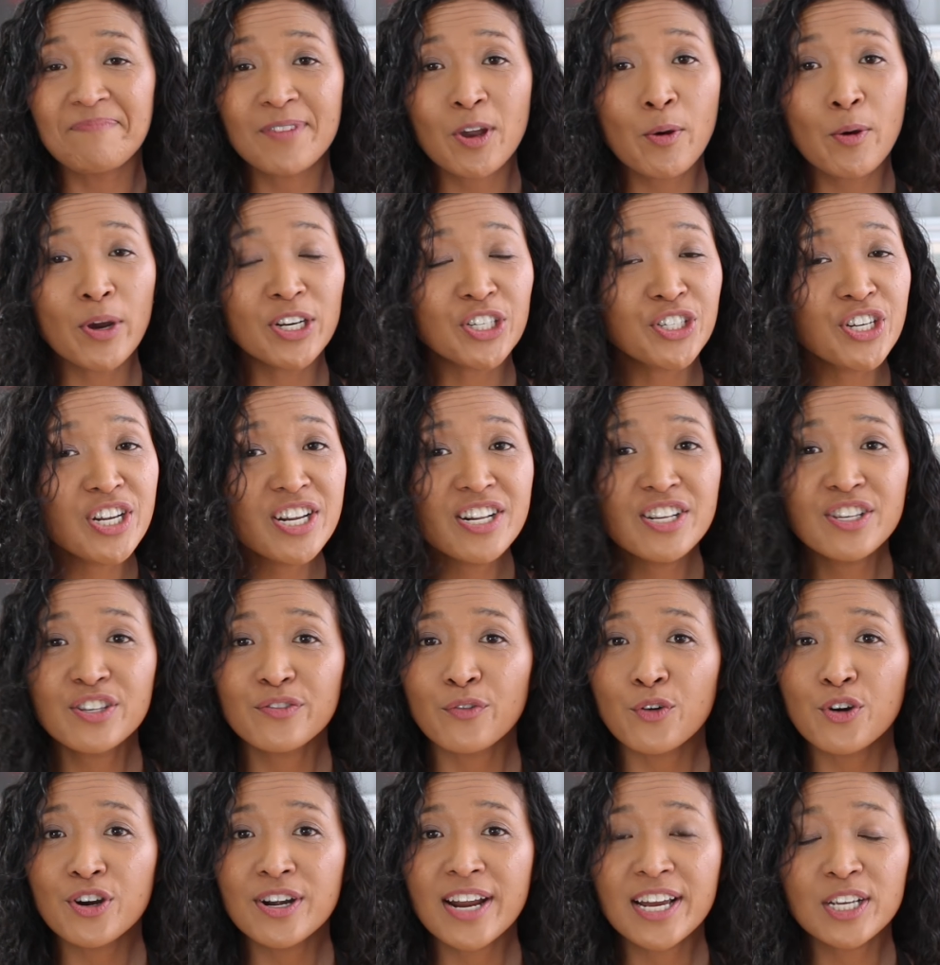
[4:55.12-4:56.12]
questions
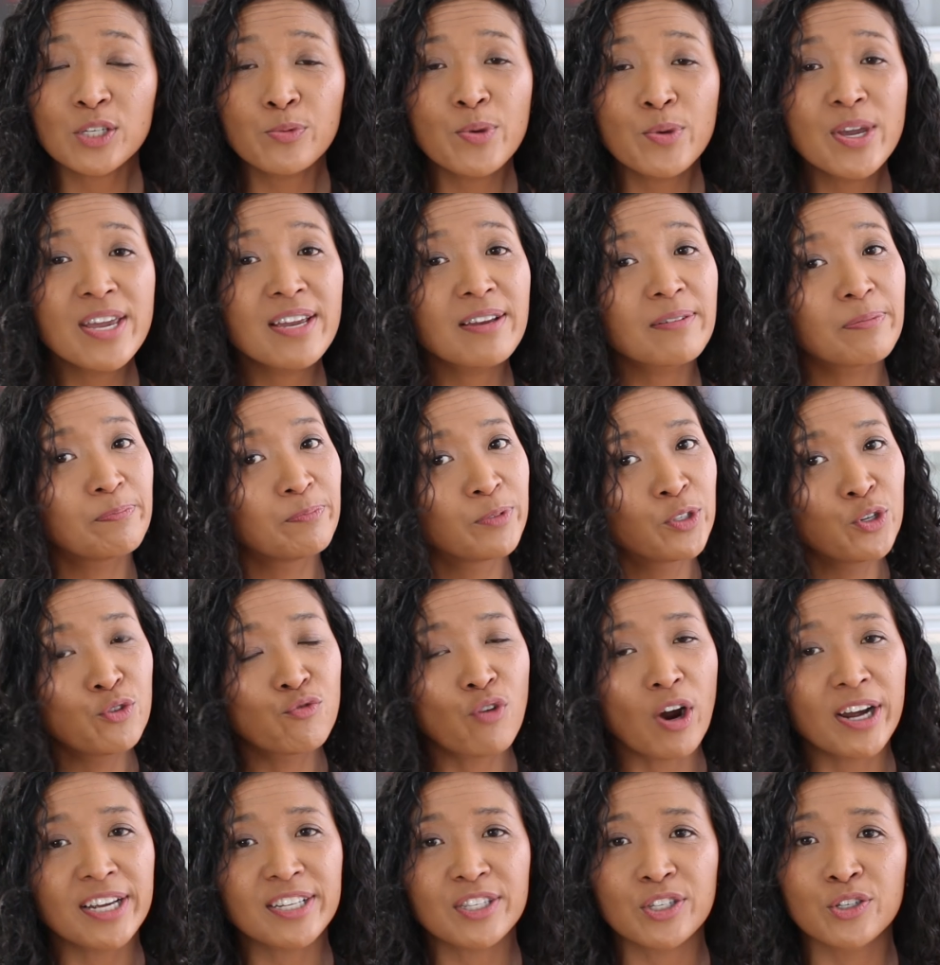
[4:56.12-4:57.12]
for next week, do
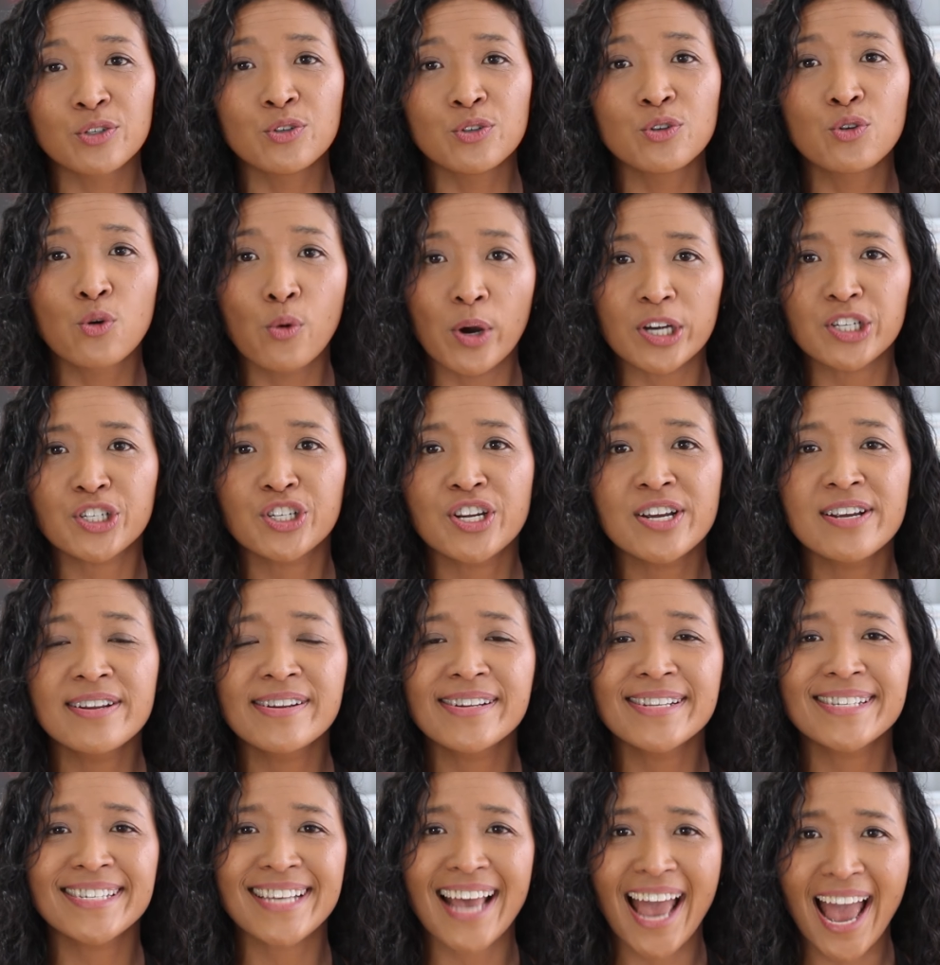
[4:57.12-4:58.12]
write to
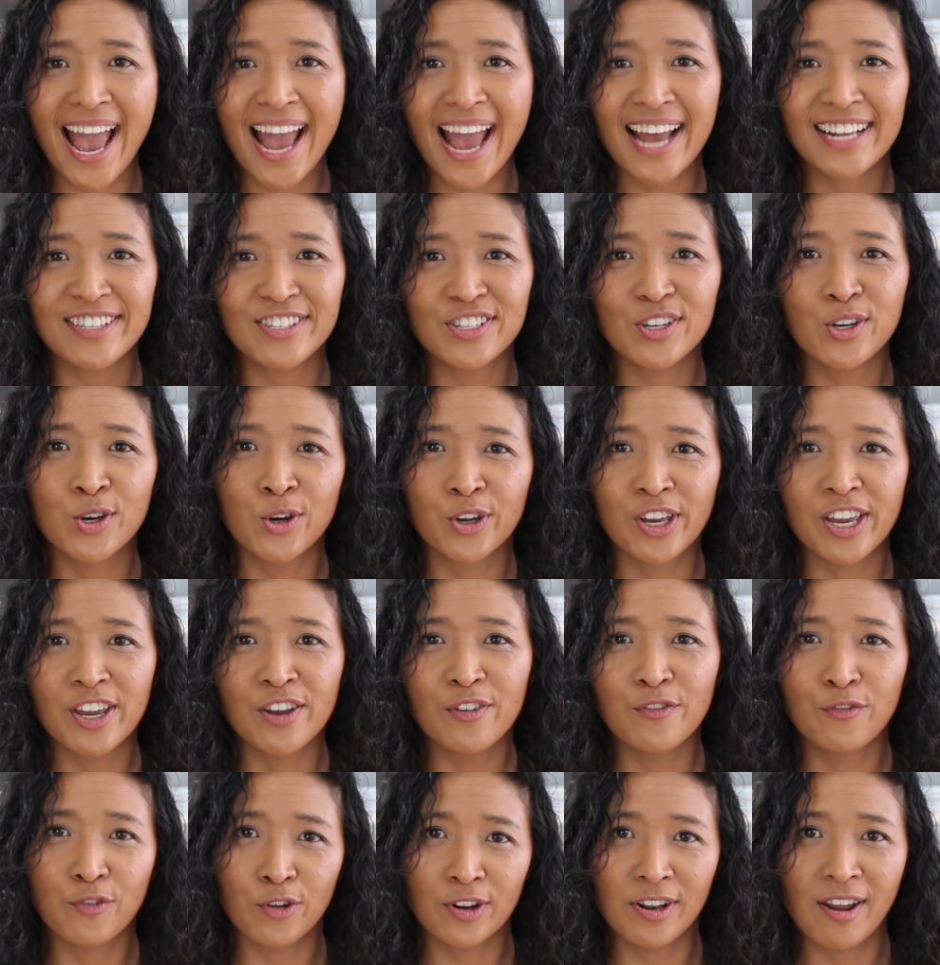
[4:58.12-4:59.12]
questions at
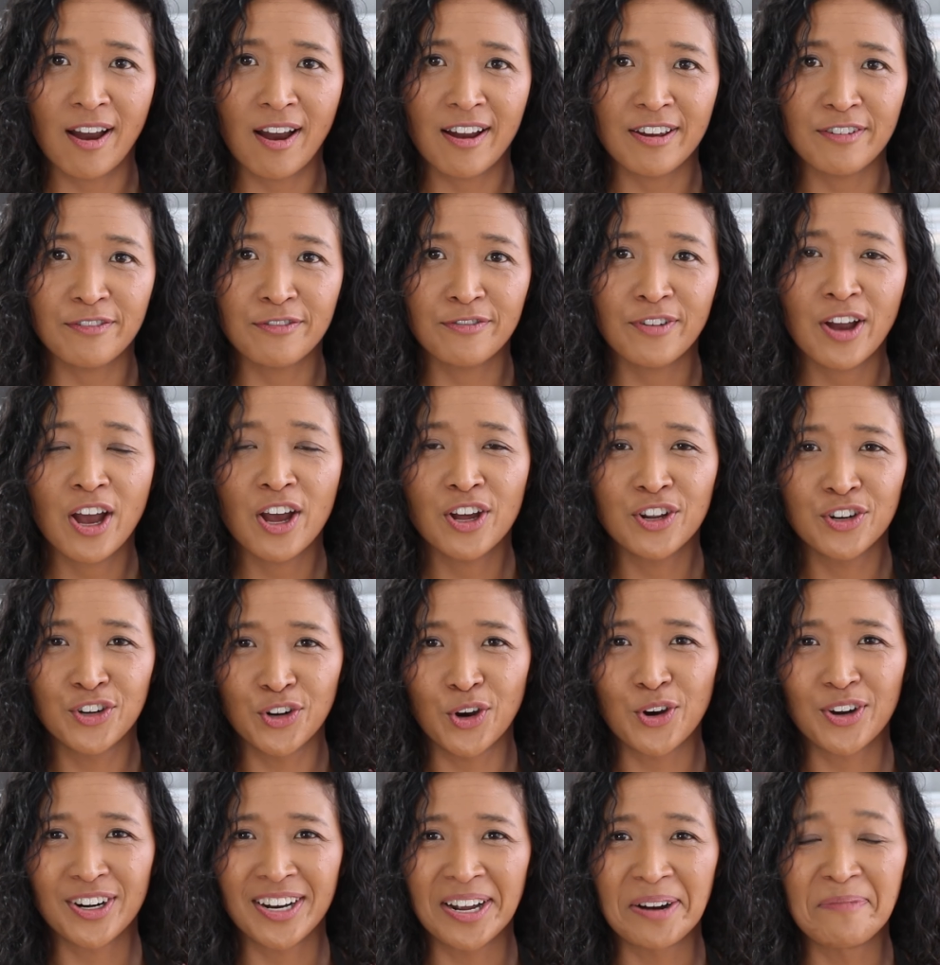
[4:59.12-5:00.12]

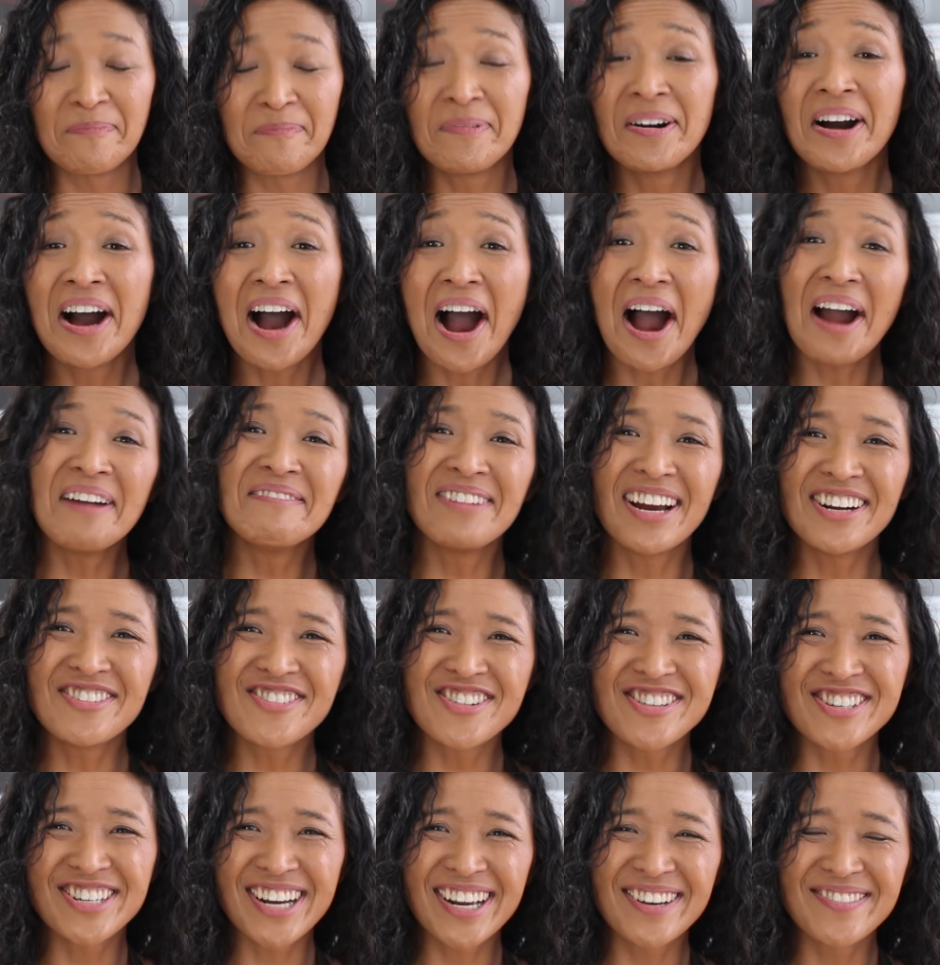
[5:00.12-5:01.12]
cookingforlife.club. I'm
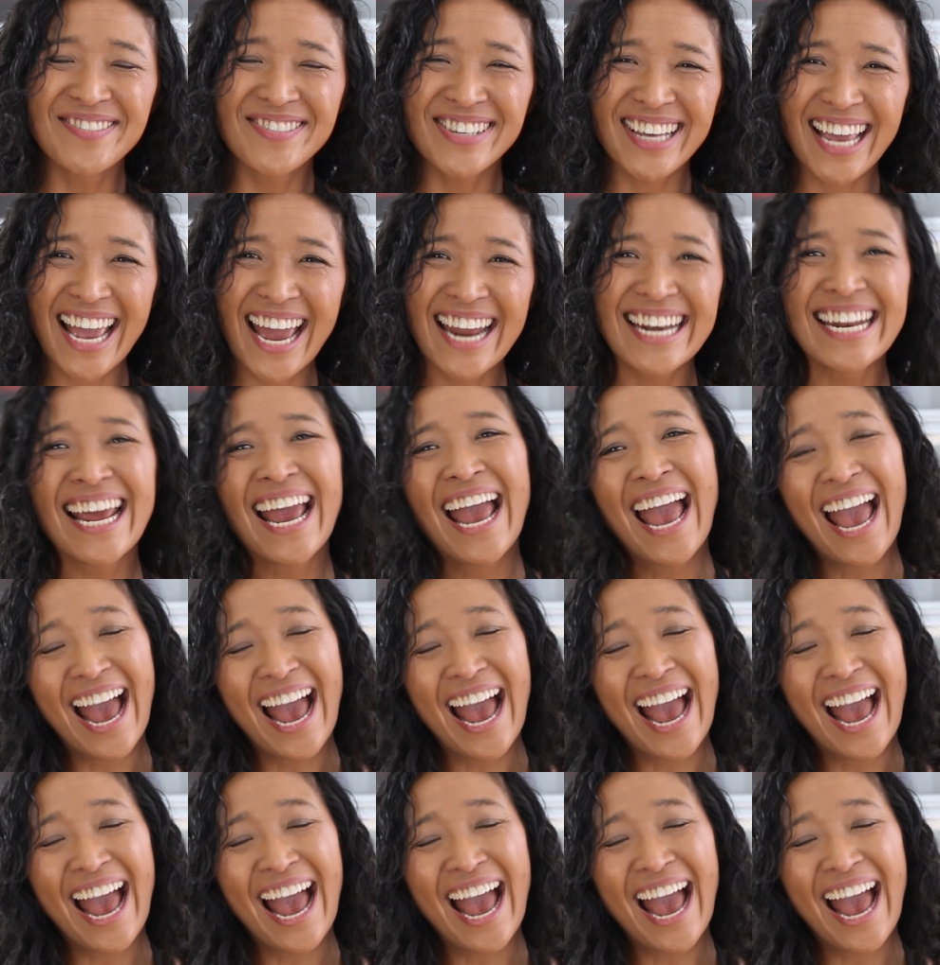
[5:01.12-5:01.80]
Andrea James again,